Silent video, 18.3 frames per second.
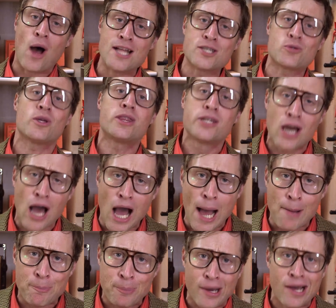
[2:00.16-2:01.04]
ones with
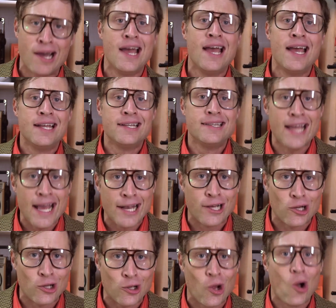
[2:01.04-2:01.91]
iron,
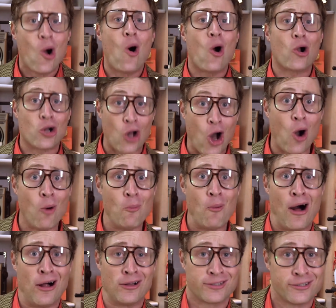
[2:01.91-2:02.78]
nickel, or
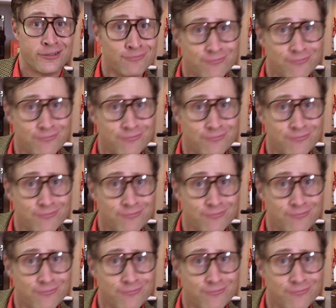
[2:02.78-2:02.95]
cobalt.